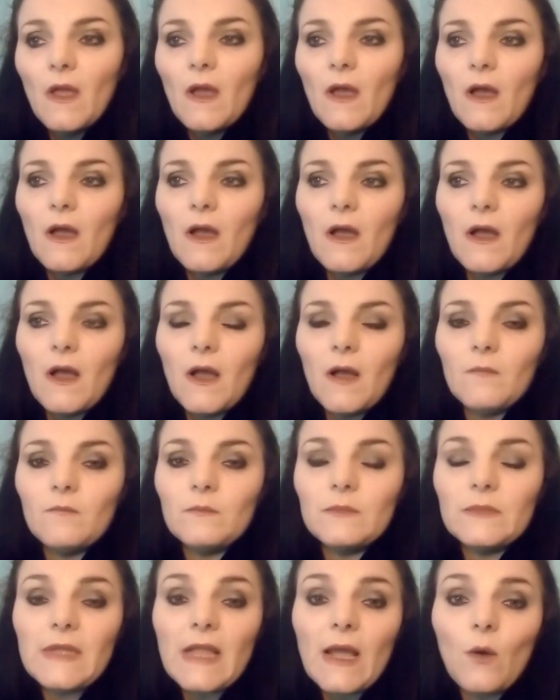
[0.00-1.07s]

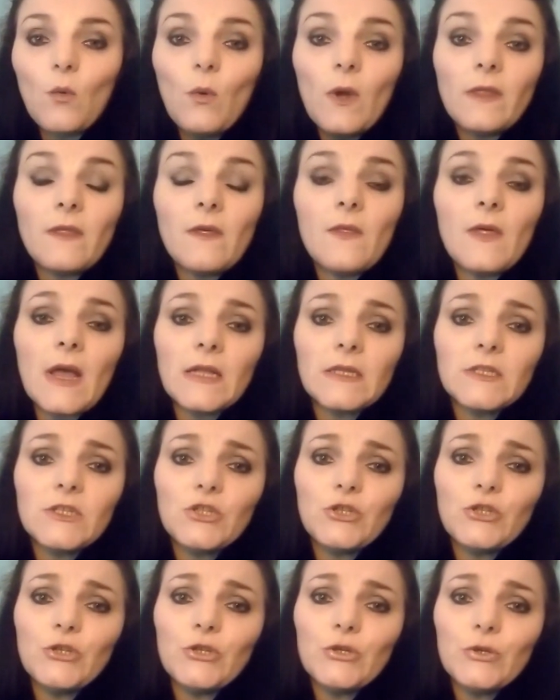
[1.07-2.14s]
Now, whether that's
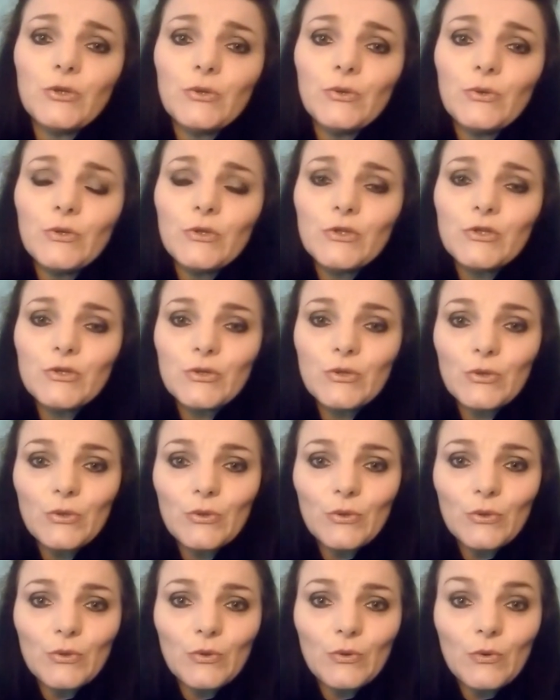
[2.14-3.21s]
due
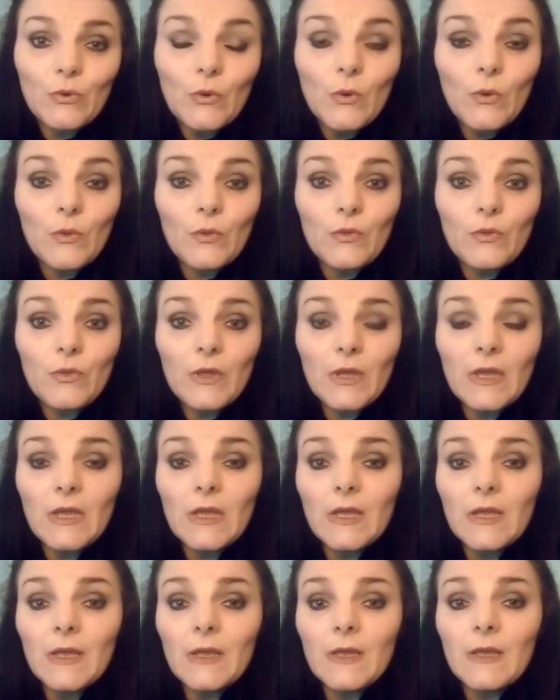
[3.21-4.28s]
to
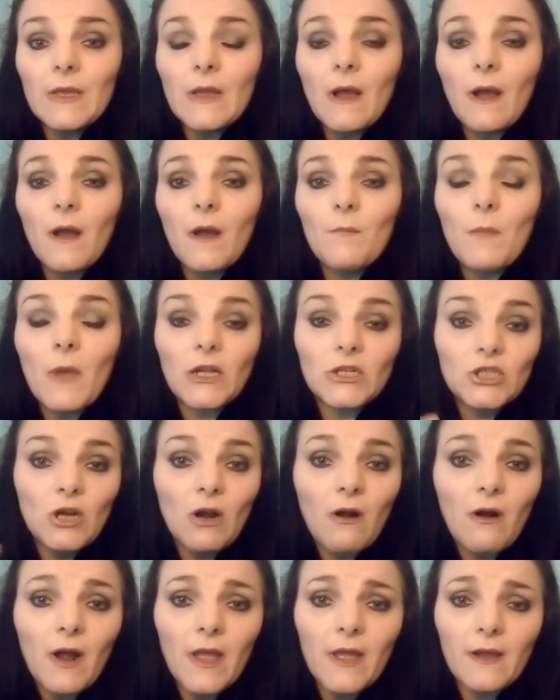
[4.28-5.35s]
the much
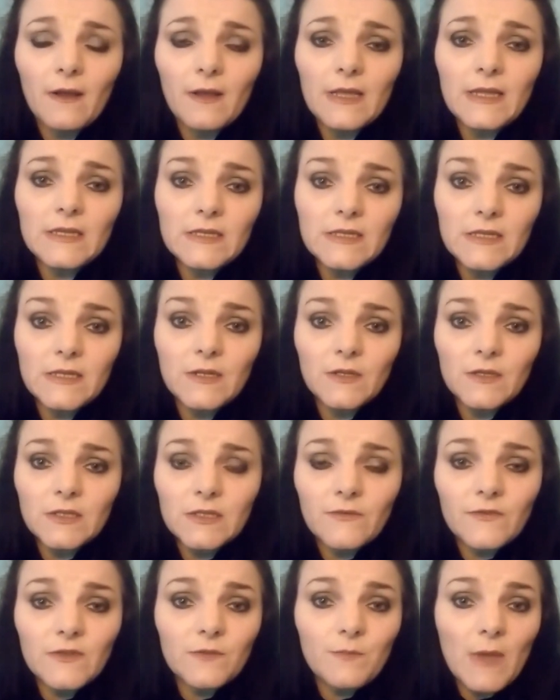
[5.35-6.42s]
higher incidence
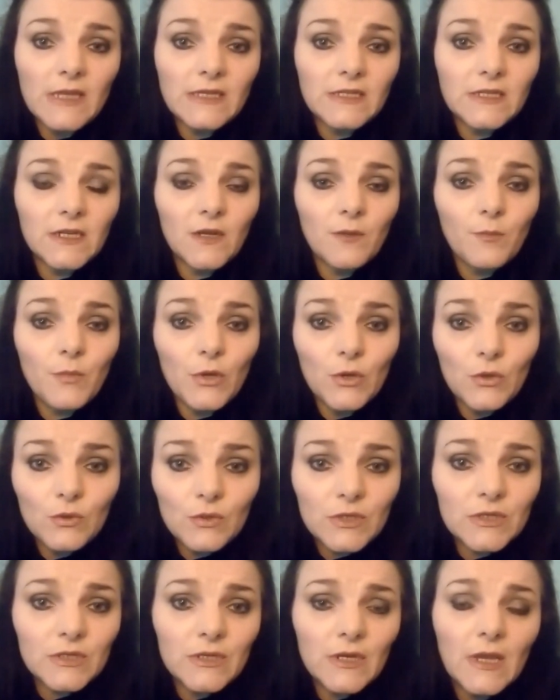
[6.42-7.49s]
of domestic
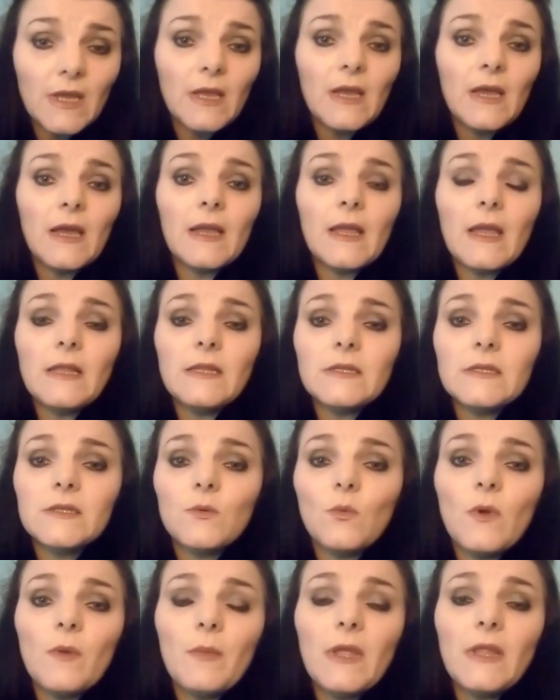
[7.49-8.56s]
abuse
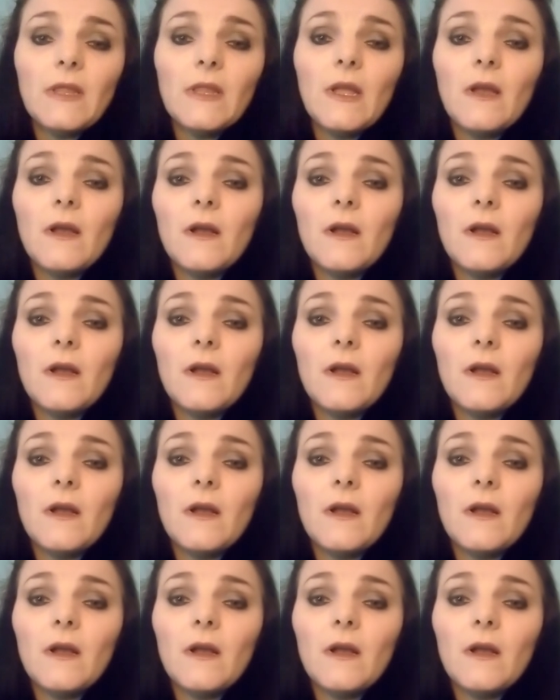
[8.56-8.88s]
against women,